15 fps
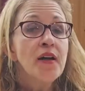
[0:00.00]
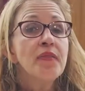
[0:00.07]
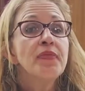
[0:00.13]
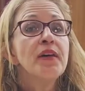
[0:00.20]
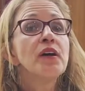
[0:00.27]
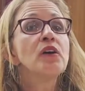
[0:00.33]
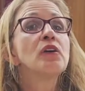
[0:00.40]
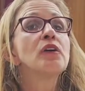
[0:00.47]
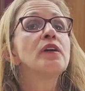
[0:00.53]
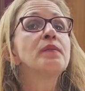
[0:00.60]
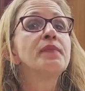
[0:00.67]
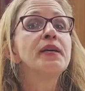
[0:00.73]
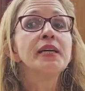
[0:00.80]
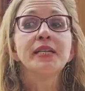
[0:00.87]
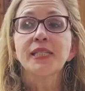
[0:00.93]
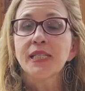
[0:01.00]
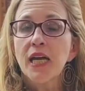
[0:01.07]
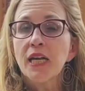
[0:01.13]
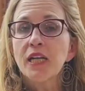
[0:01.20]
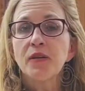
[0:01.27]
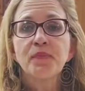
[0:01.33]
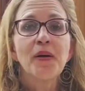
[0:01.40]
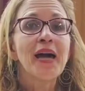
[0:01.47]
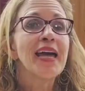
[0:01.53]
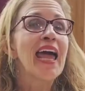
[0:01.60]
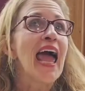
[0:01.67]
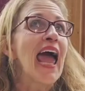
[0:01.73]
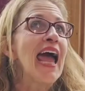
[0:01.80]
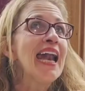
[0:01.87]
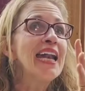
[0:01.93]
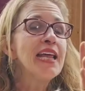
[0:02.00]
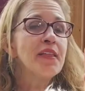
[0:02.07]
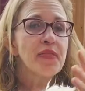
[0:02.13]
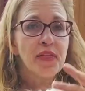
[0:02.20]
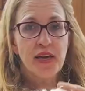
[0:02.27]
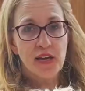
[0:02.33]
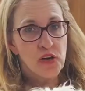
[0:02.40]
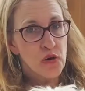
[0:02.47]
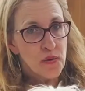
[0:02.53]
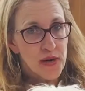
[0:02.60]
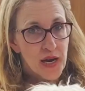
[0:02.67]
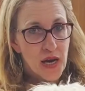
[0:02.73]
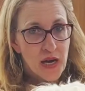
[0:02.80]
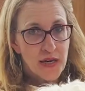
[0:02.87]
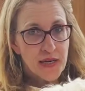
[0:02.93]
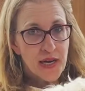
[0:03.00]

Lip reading: they're going to be excited by anything going on